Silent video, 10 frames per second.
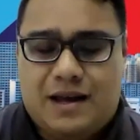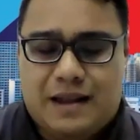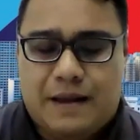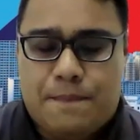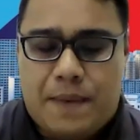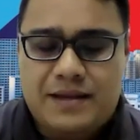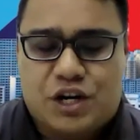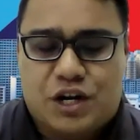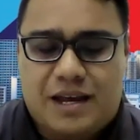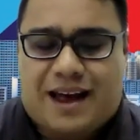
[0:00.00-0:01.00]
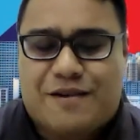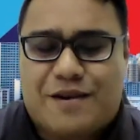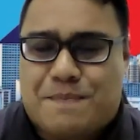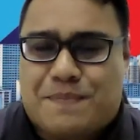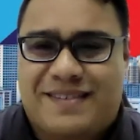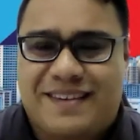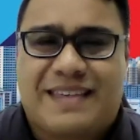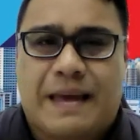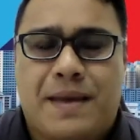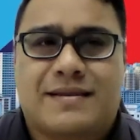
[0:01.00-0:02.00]
The banks actually are a business
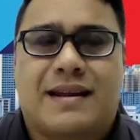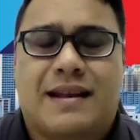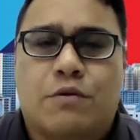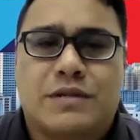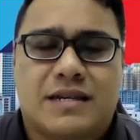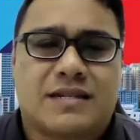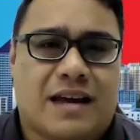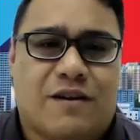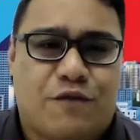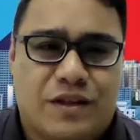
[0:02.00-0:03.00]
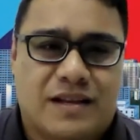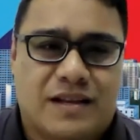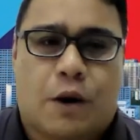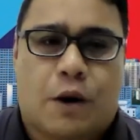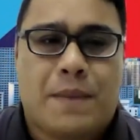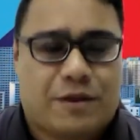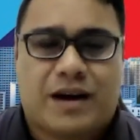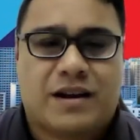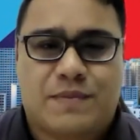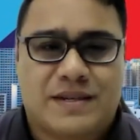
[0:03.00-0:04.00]
that makes the lousiest kind of returns compared to
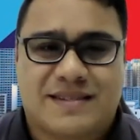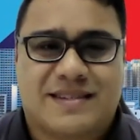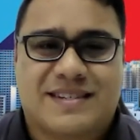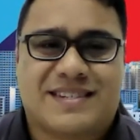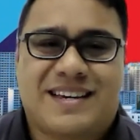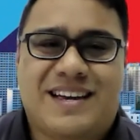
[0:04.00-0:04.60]
other businesses.